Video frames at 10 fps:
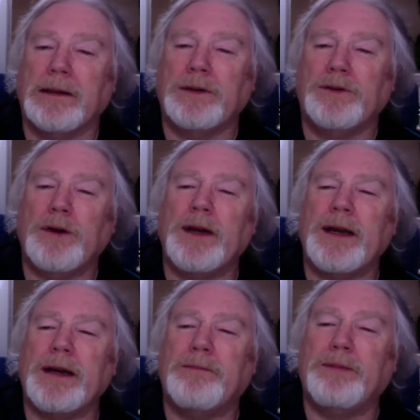
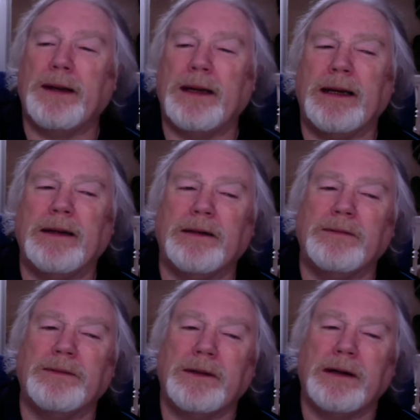During a period
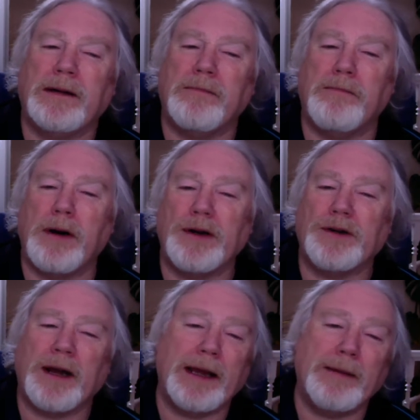of
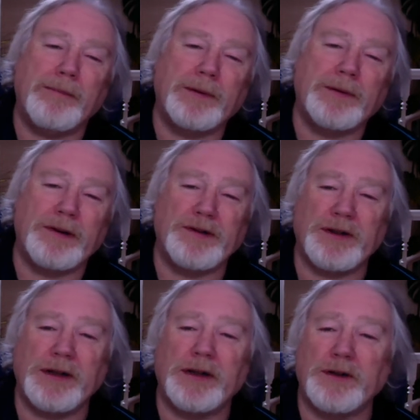much hype
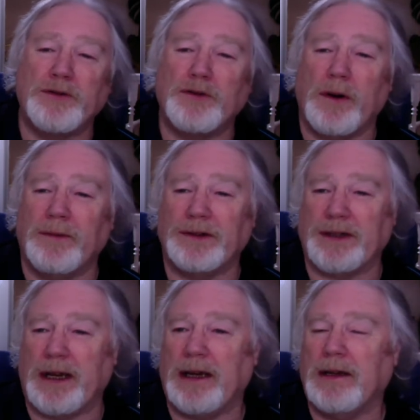Christian
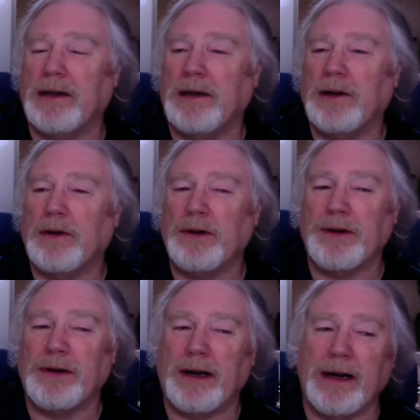controversy on
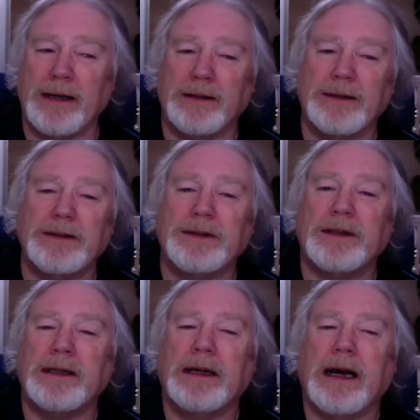our islands
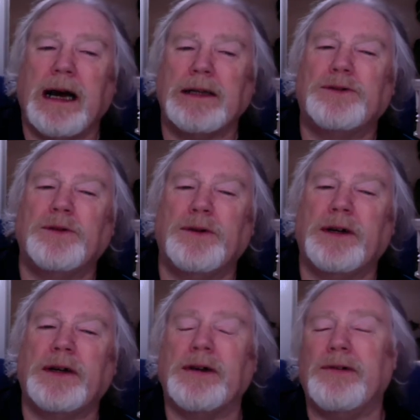as to the
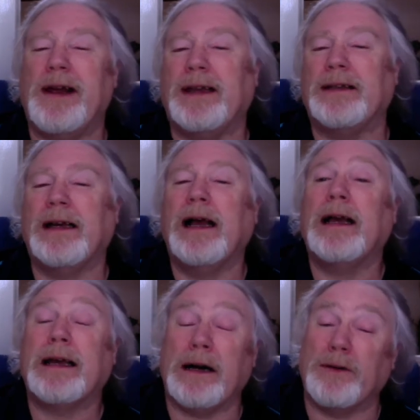correct
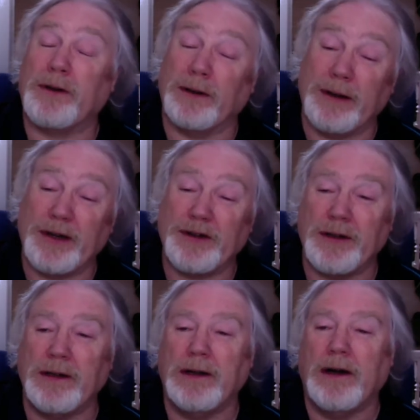
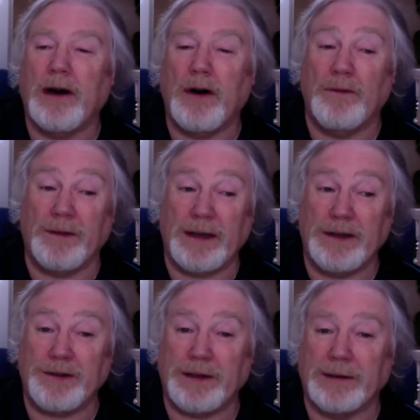calculation of
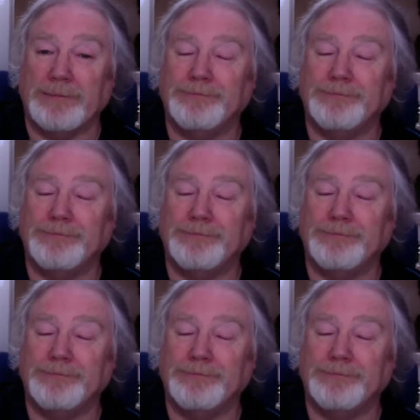Easter.